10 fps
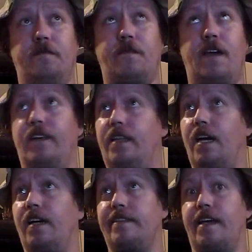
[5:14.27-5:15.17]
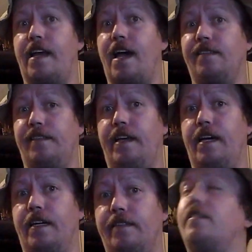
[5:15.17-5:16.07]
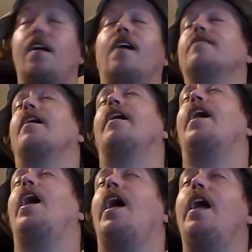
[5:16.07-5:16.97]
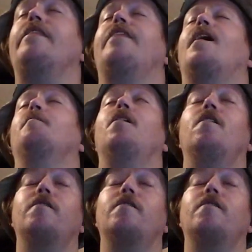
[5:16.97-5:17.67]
If it does, it hasn't yet. God, I hate that move.